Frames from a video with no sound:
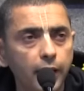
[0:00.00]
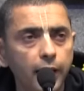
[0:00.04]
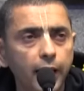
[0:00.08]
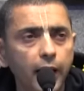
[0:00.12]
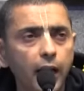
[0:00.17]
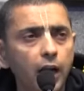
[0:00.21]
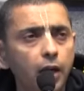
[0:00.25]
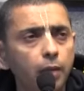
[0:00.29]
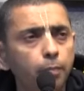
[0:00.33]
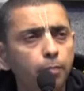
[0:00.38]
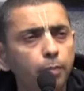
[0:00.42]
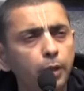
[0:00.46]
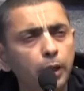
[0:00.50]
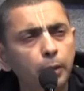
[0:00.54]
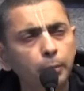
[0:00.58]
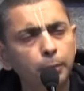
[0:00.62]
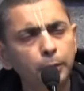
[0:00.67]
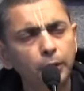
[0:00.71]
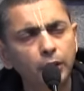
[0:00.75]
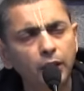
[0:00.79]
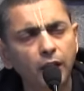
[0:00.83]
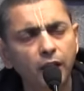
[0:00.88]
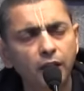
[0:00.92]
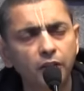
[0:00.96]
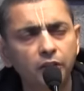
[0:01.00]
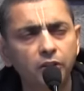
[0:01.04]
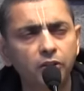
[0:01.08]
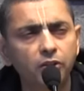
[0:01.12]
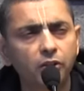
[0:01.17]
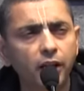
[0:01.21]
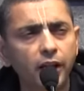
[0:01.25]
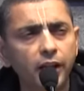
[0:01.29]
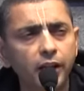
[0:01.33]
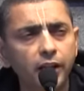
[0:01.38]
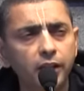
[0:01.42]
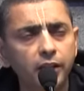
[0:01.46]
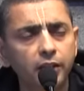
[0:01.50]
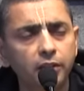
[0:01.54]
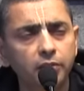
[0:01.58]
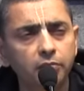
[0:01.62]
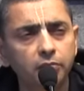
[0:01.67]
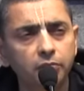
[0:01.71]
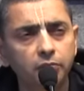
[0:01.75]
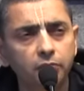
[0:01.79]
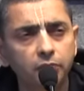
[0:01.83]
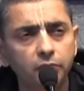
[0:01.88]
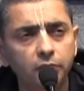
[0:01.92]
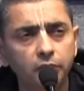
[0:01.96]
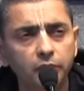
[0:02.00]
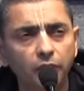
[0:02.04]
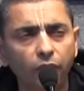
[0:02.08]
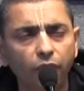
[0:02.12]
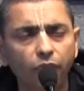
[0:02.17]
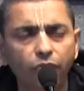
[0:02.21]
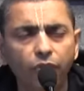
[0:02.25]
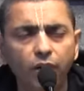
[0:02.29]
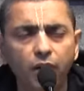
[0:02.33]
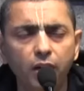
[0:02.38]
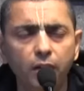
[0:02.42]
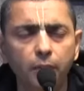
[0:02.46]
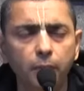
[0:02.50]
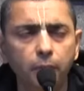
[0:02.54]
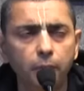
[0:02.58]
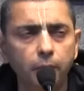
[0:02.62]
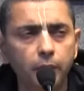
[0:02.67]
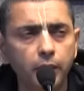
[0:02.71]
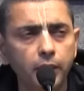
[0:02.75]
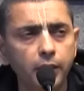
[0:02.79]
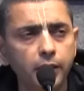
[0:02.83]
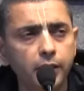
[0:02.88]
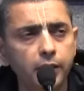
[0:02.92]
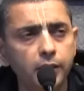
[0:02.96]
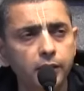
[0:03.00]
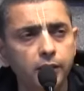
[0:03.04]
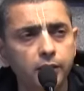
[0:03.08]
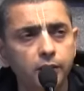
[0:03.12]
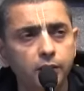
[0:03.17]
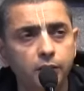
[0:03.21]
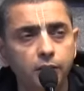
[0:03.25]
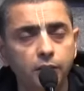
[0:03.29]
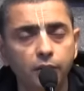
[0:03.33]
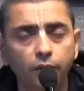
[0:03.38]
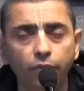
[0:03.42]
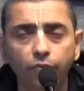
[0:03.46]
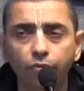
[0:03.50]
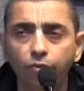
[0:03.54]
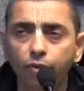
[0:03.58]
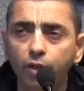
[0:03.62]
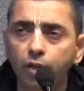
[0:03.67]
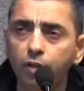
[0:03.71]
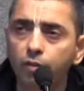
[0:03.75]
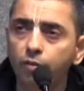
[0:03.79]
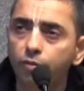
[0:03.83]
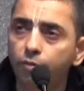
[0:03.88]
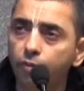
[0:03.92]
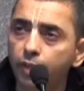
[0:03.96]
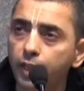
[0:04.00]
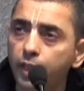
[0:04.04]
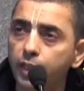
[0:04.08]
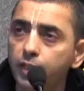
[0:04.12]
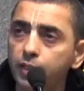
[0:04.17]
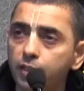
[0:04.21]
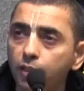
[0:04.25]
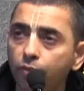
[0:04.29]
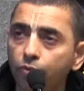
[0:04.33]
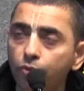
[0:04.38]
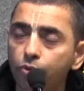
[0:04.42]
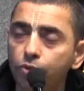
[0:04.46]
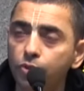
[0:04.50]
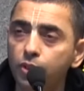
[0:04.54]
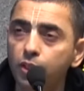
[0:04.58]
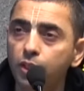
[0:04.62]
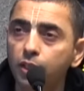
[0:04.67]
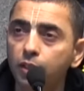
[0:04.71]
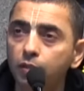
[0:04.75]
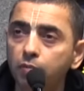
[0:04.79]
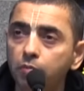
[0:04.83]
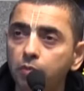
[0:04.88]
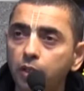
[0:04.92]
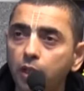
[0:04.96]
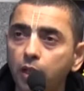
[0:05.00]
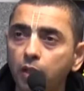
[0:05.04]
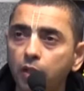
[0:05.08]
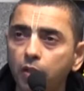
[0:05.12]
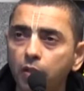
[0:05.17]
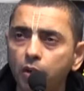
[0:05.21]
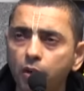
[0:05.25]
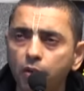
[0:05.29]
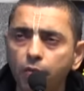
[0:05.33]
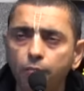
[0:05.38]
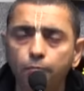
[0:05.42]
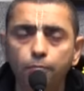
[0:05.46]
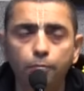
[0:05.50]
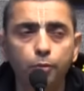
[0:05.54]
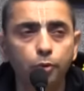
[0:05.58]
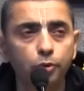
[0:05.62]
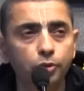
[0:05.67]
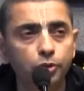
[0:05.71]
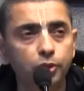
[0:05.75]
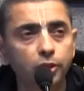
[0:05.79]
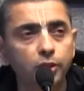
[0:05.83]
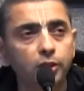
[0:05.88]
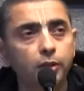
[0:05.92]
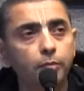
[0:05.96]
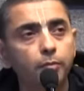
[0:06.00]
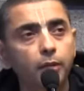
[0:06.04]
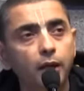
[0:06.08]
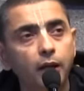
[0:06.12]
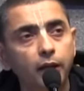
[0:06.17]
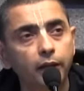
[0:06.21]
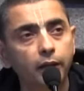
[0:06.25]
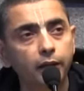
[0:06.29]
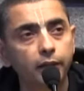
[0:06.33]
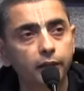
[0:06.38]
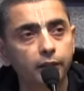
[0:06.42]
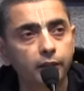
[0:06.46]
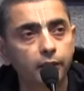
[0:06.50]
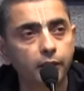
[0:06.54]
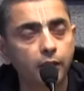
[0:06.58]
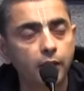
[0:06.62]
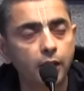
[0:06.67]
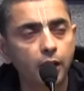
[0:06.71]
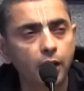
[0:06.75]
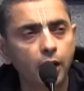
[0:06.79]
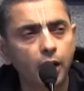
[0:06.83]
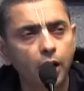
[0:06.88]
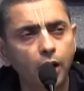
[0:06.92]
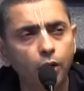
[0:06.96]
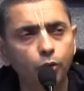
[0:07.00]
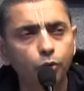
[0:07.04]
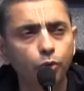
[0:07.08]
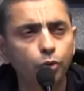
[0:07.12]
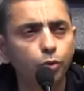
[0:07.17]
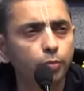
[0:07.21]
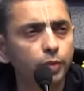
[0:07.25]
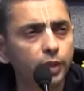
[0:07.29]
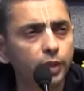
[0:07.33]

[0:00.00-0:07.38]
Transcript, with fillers: And people are trying different means, different ways. If you see, there are a lot of books in the market, how to